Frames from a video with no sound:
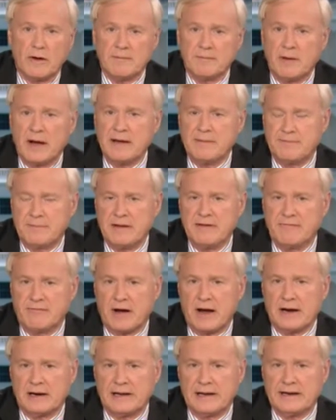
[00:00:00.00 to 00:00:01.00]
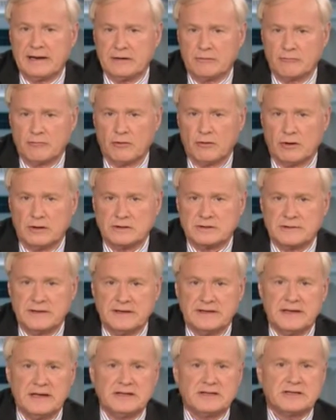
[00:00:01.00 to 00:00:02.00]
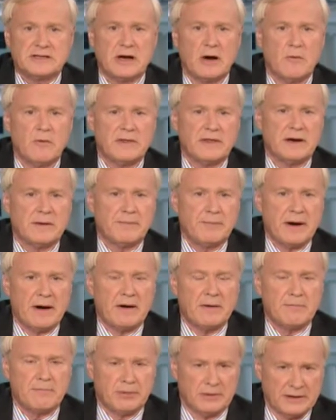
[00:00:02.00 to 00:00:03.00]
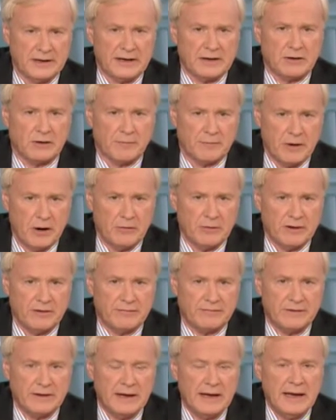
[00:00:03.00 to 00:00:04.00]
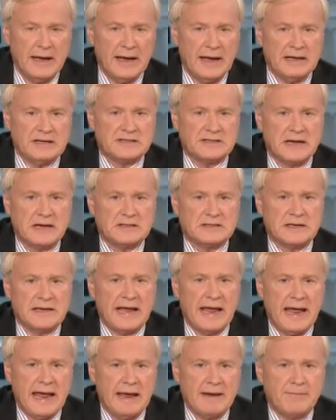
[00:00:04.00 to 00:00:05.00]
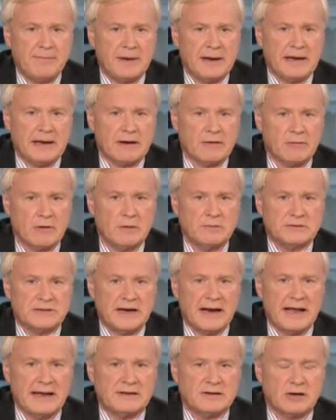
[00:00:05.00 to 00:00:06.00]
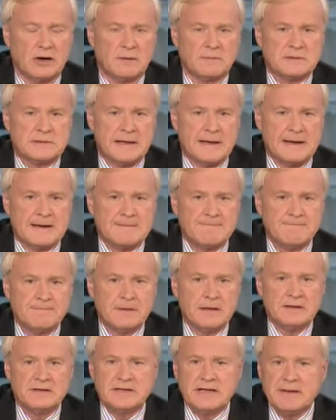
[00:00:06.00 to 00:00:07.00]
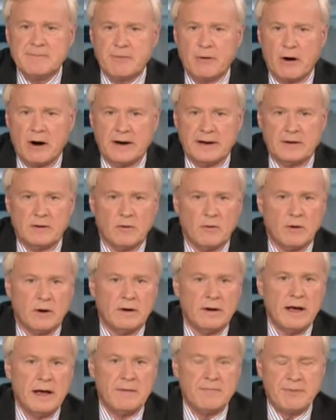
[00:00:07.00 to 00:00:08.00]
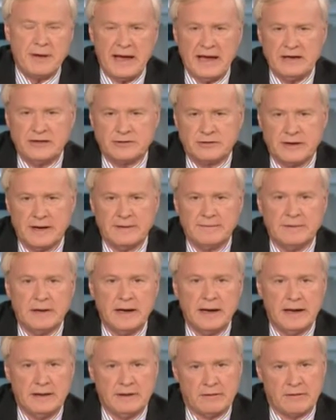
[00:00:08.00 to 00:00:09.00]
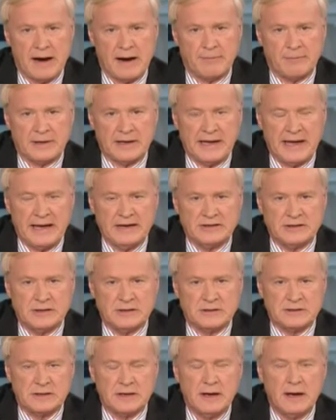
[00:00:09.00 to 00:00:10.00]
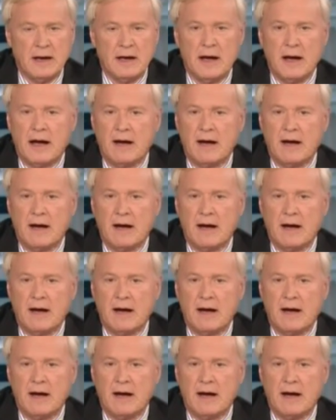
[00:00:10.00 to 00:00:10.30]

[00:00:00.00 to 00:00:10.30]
thought might be violating the rules. It did so with an apparent political motive, essentially handpicking groups that had terms like Tea Party, or Patriot in their applications.